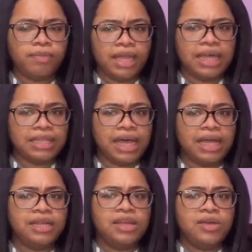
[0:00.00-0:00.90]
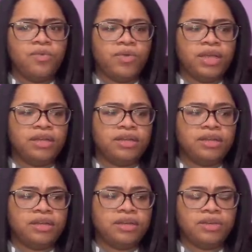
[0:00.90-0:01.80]
a lot when
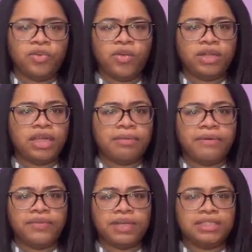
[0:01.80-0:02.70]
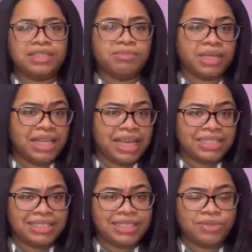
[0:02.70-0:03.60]
during like my fucking summer
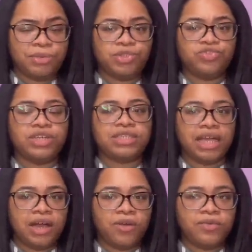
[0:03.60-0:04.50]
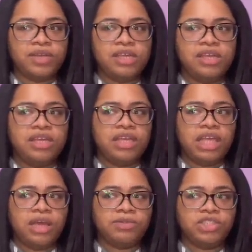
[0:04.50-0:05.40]
classes, when I was stressed out,
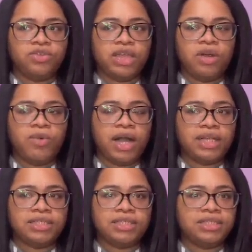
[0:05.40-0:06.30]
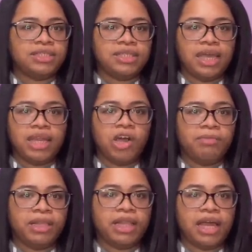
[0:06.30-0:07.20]
it was a show that I watched and helped
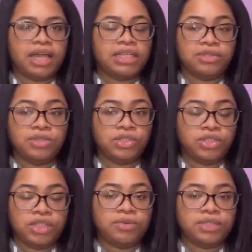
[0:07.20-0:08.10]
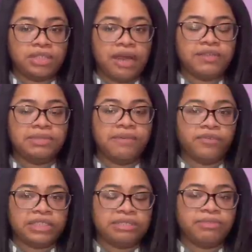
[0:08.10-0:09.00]
me a lot. Cause it was obviously my
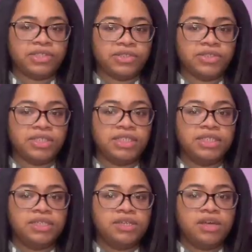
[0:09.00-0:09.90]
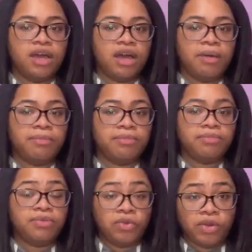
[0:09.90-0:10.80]
first semester, during
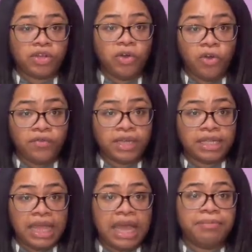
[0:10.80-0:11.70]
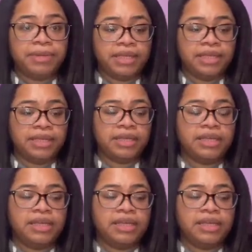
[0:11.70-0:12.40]
COVID happening.